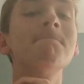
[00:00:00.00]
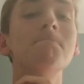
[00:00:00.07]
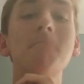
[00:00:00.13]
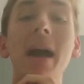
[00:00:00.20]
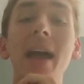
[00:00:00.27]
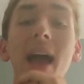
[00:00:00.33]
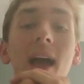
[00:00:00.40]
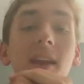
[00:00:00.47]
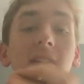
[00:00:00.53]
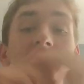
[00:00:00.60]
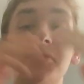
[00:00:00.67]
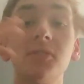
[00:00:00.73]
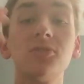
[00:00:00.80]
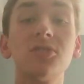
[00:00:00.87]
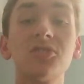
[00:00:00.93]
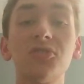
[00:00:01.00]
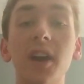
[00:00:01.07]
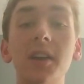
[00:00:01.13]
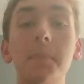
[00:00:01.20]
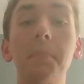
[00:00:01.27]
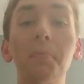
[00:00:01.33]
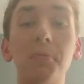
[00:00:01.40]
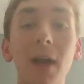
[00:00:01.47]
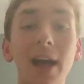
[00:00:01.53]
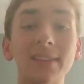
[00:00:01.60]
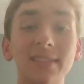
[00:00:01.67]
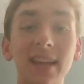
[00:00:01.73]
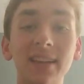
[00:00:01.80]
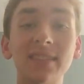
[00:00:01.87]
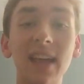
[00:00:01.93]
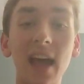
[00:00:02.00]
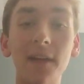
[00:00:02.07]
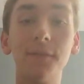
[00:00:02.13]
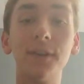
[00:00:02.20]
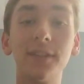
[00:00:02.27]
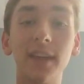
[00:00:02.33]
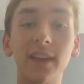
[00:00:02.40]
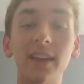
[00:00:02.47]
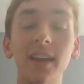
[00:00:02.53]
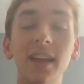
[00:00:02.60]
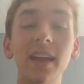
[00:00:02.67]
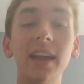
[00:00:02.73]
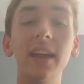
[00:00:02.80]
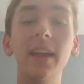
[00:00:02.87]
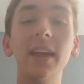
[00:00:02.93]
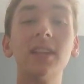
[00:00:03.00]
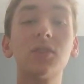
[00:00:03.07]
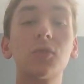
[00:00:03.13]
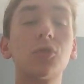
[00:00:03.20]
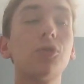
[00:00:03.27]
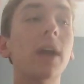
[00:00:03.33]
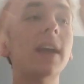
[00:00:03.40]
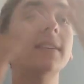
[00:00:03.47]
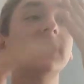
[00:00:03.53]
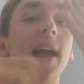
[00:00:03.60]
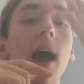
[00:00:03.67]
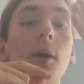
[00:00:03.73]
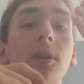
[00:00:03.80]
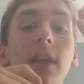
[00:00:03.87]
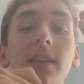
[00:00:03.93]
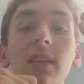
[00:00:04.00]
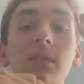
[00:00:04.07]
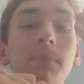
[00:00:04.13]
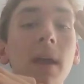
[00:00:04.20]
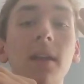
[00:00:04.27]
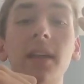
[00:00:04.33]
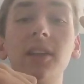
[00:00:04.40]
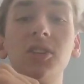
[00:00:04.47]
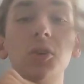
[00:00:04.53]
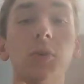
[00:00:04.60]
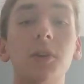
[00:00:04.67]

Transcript: my head is still just trying to process everything. It's crazy how in like the span of like 2